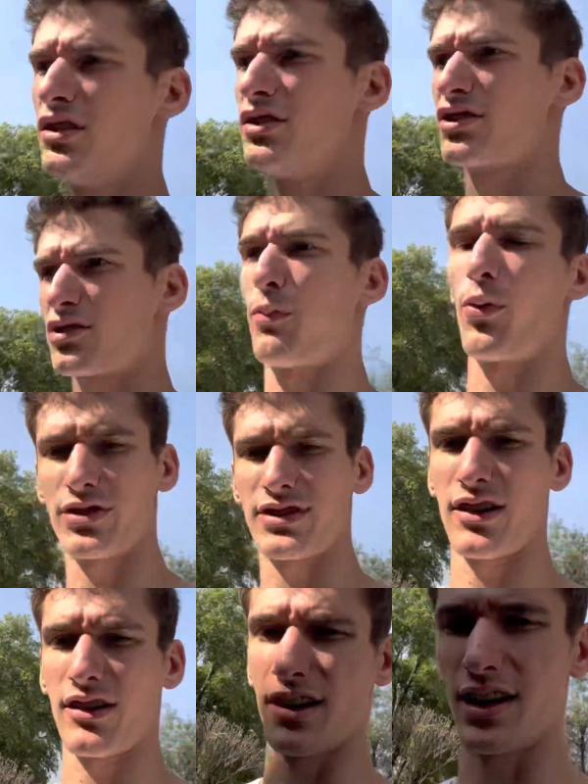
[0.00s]
sports
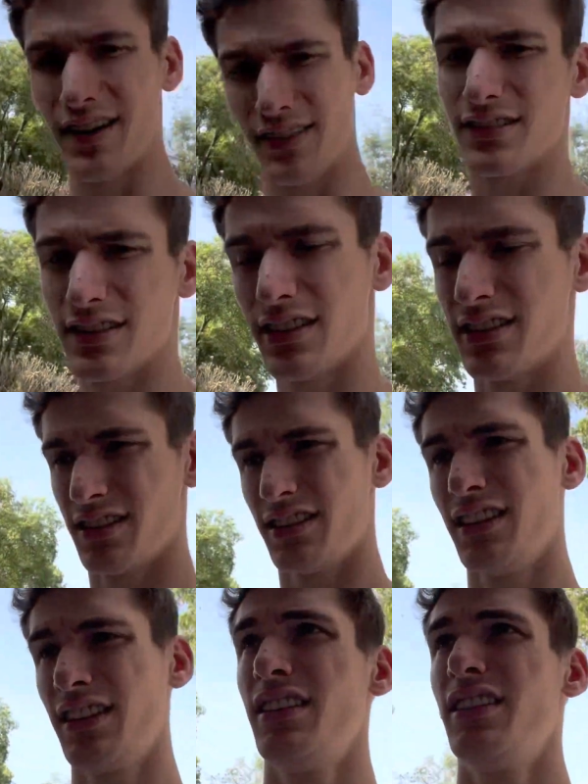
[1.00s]
area
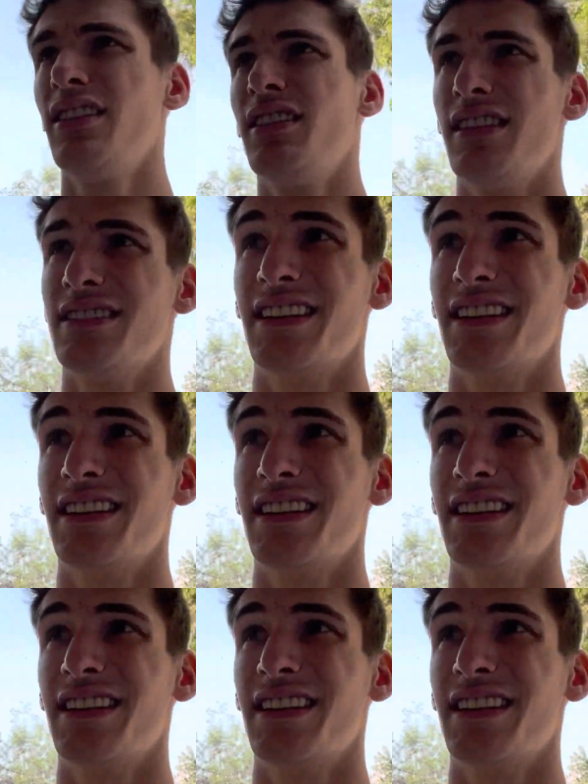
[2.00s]
is a